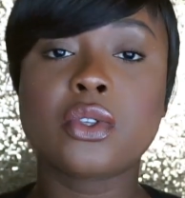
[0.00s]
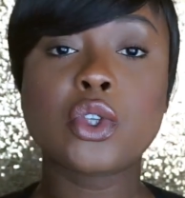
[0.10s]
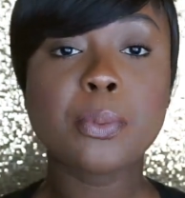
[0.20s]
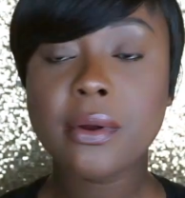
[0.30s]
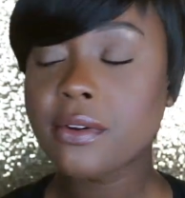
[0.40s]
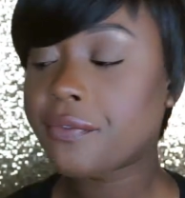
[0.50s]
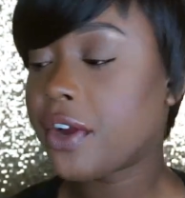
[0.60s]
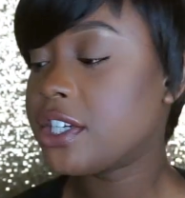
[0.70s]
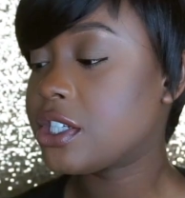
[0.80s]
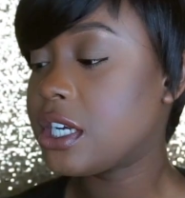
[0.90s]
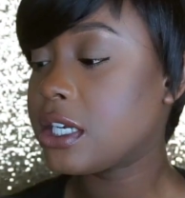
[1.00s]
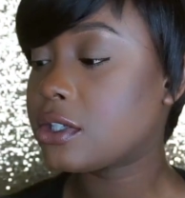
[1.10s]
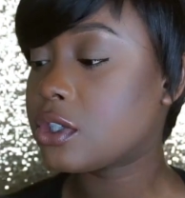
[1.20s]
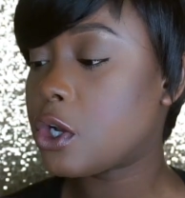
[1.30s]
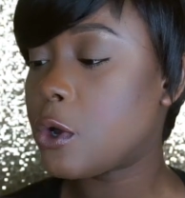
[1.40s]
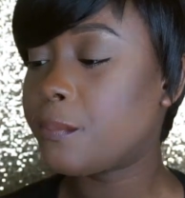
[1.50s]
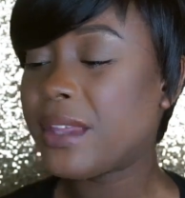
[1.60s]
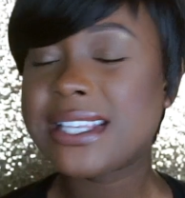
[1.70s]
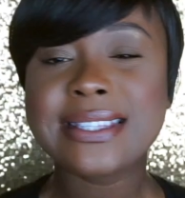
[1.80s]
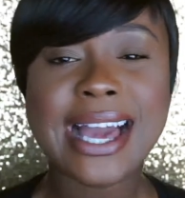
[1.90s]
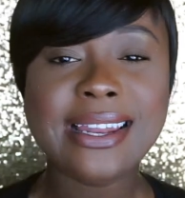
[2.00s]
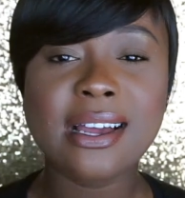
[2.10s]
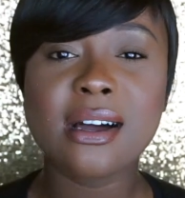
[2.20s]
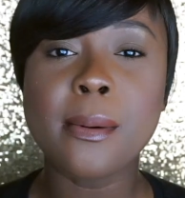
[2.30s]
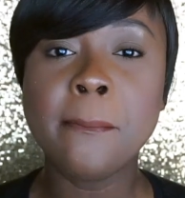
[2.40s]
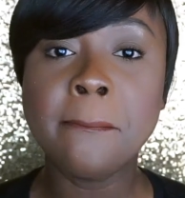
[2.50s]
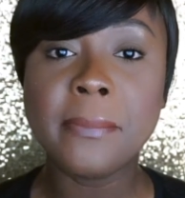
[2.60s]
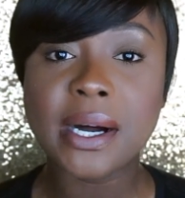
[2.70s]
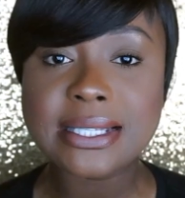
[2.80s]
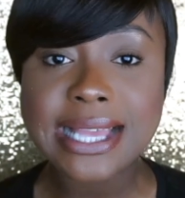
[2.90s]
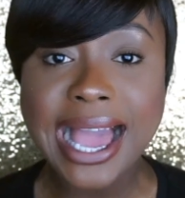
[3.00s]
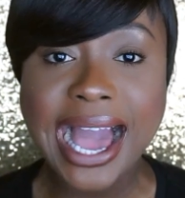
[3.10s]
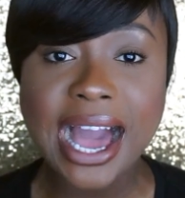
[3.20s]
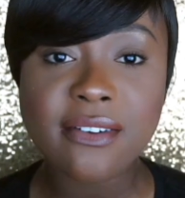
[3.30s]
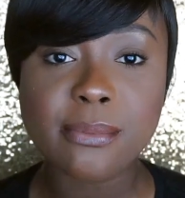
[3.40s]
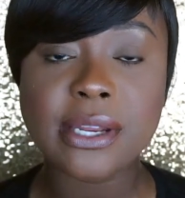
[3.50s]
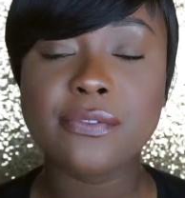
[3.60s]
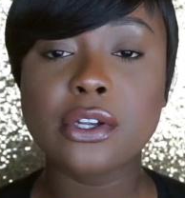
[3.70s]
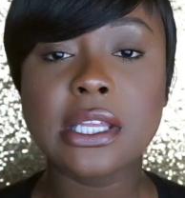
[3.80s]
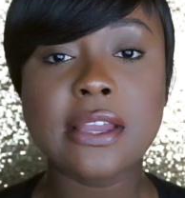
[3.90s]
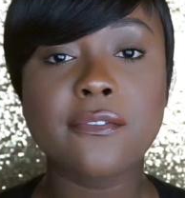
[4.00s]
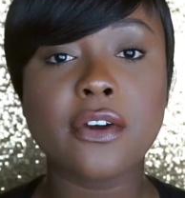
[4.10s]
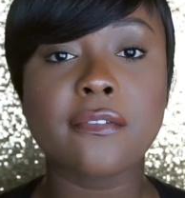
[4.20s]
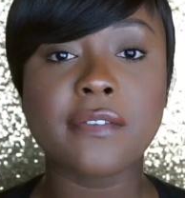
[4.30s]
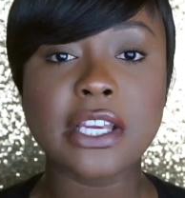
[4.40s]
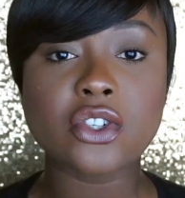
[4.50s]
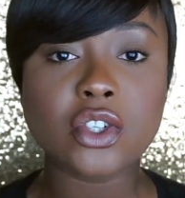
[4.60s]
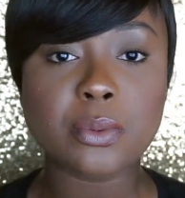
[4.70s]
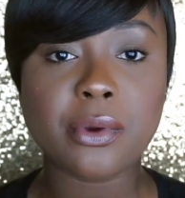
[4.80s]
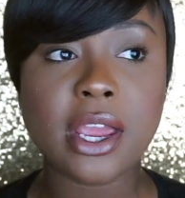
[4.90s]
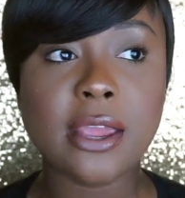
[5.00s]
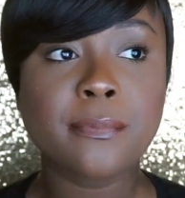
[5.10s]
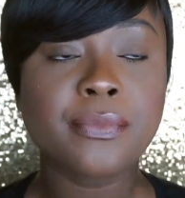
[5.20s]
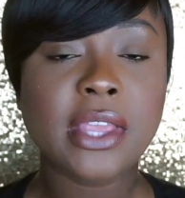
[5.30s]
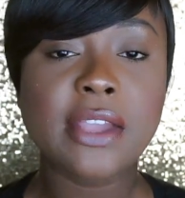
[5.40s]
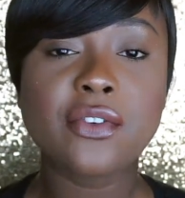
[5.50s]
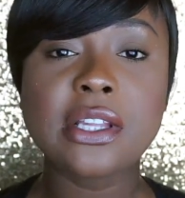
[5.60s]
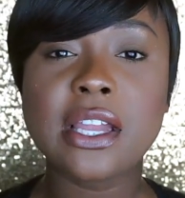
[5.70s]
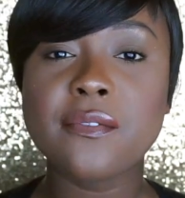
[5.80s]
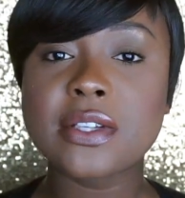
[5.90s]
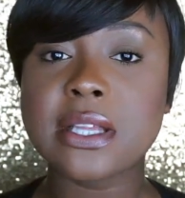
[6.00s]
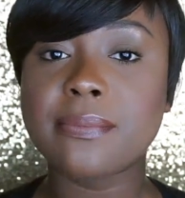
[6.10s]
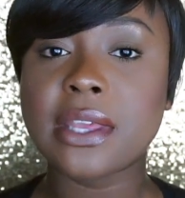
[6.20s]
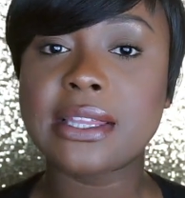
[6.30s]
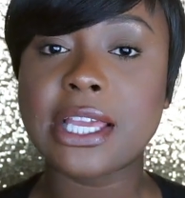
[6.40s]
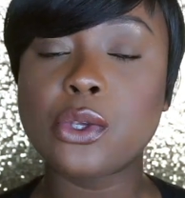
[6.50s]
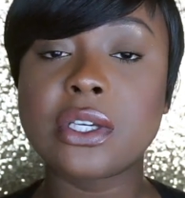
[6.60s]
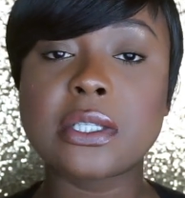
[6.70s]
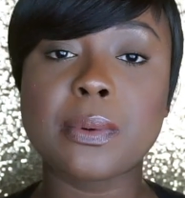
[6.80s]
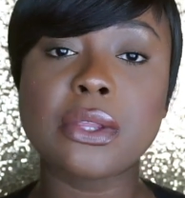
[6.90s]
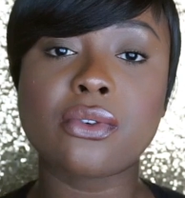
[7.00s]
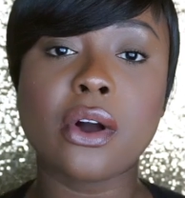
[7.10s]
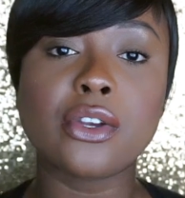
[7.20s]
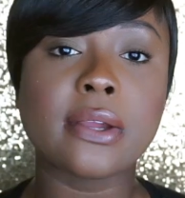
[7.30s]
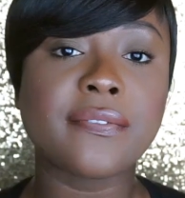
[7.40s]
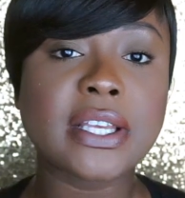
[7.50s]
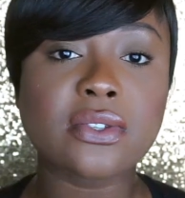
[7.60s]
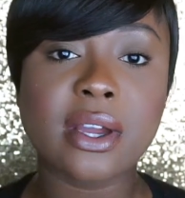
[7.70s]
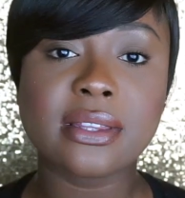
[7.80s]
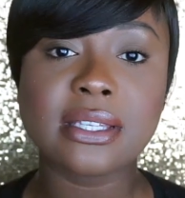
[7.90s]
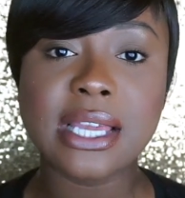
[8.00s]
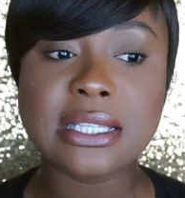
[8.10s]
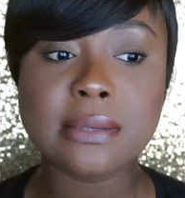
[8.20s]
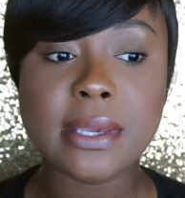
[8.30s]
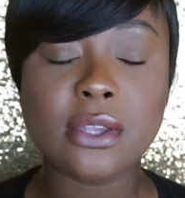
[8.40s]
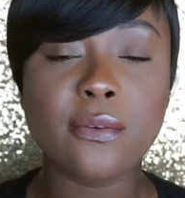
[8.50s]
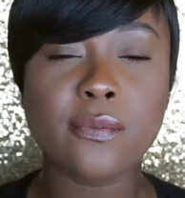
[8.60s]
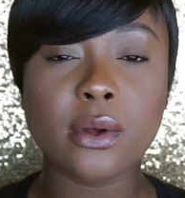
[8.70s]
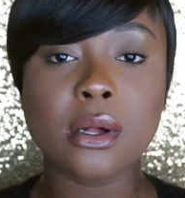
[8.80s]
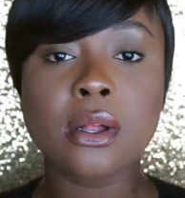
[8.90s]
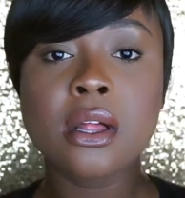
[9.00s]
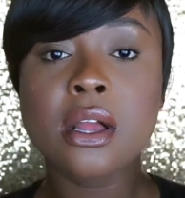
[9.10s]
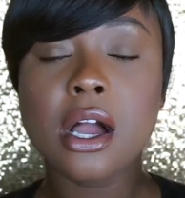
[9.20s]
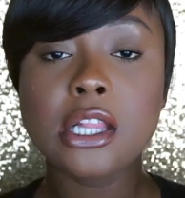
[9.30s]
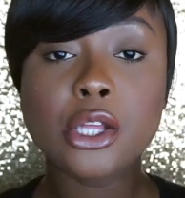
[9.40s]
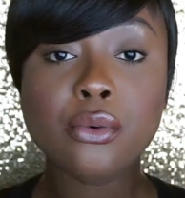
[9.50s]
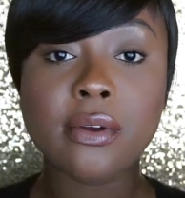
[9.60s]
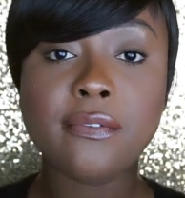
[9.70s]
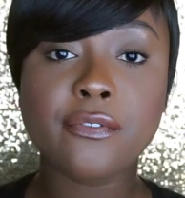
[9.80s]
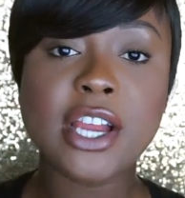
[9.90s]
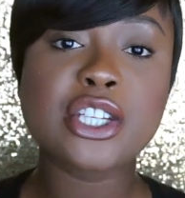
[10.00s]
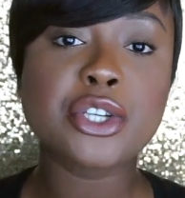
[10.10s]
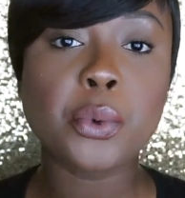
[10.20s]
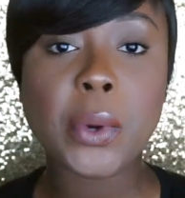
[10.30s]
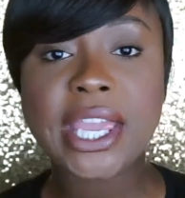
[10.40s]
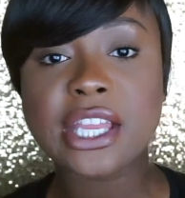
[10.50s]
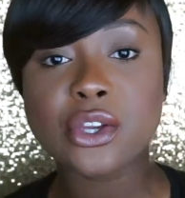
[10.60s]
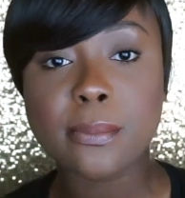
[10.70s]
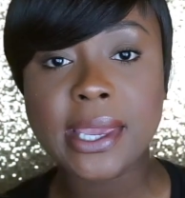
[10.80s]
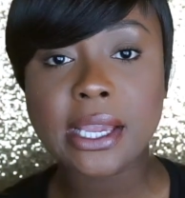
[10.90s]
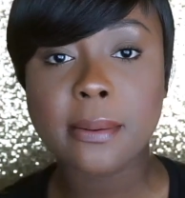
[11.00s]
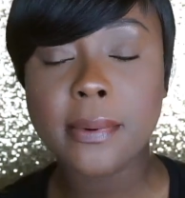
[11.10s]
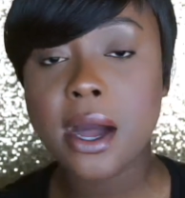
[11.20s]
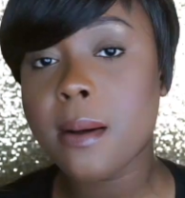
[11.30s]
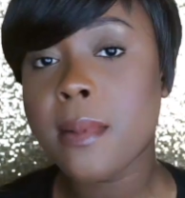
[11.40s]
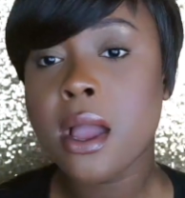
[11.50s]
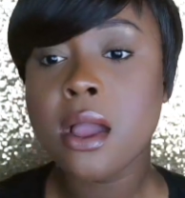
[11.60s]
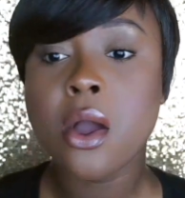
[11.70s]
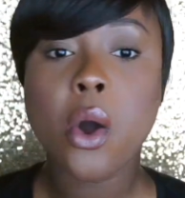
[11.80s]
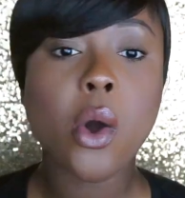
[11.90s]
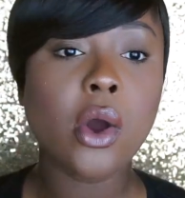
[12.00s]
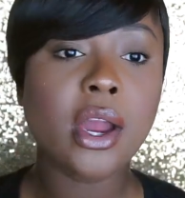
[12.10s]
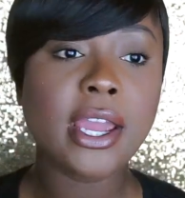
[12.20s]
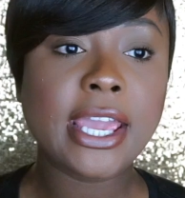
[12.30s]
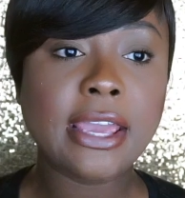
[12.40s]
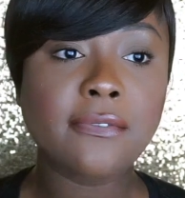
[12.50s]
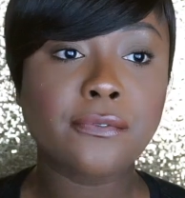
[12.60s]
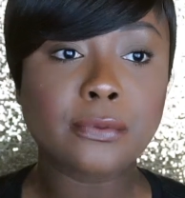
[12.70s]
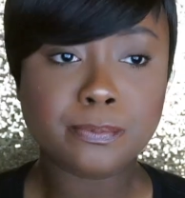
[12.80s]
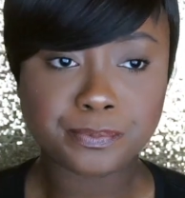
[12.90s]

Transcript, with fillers: super refreshing so it's not a must have but if you're looking for a facial spray if you're looking for something that you can spray through on your face throughout the day to make you feel a little refreshed to so waken your makeup up or if